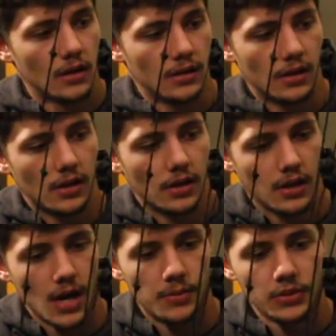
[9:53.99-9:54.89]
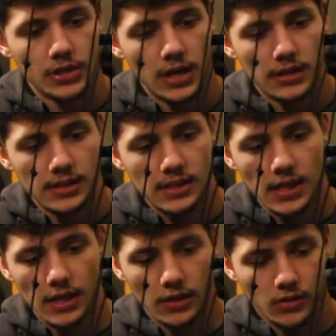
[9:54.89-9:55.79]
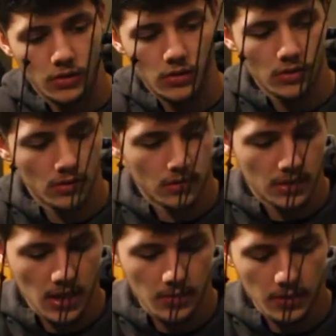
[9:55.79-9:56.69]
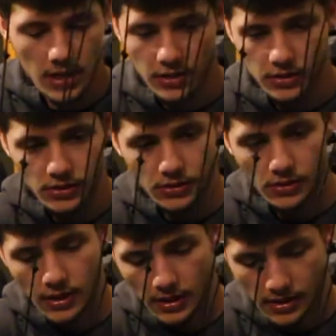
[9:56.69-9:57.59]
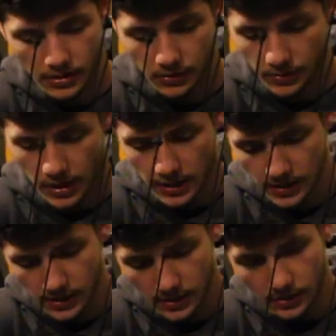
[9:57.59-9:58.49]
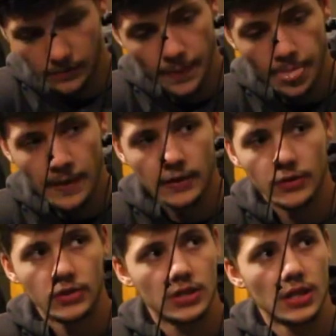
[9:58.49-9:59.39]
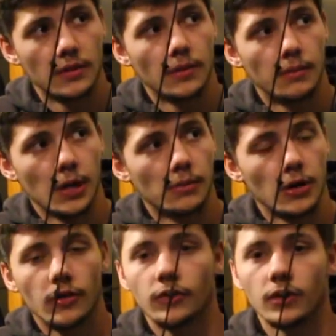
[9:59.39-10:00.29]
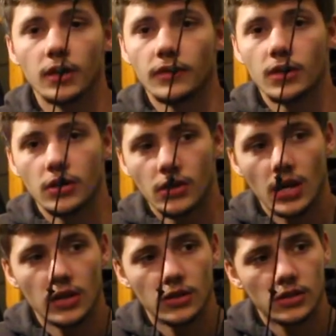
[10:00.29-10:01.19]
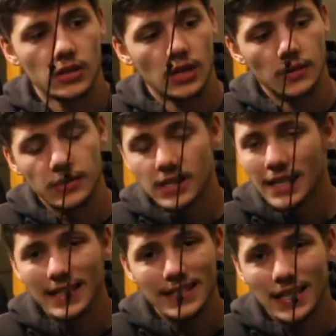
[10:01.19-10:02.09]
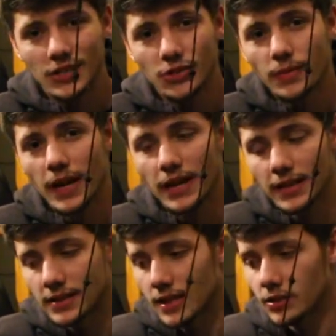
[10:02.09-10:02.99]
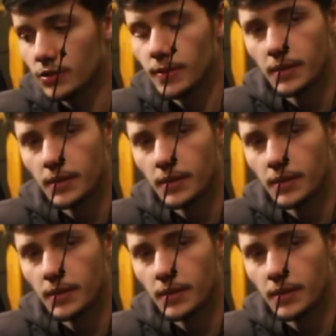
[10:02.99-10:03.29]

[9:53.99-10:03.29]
the Copper John sight, stabilizer, and your rest. So you would just get a bare bow for $1,100, and I would say that's not too bad. That's not a too